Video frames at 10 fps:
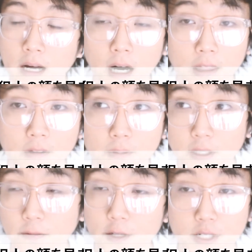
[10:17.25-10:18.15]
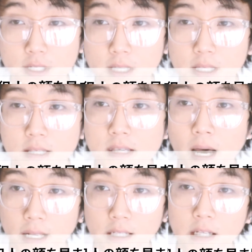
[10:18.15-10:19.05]
Then we finish the sentence
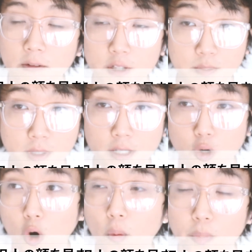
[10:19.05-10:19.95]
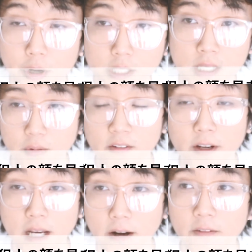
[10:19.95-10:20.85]
hannin, which means culprit. We have a
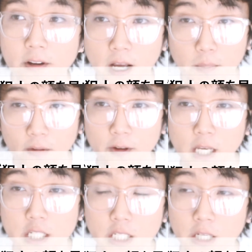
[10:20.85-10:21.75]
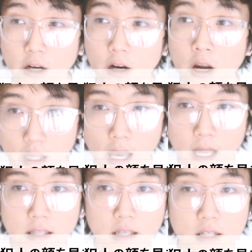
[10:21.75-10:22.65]
noun of a noun modification here.
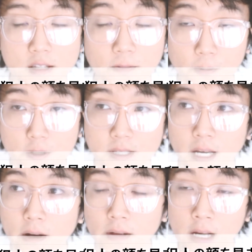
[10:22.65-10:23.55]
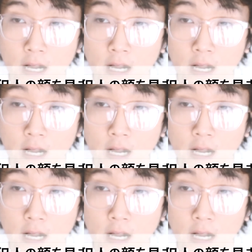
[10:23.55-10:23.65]
Hannin is the first noun.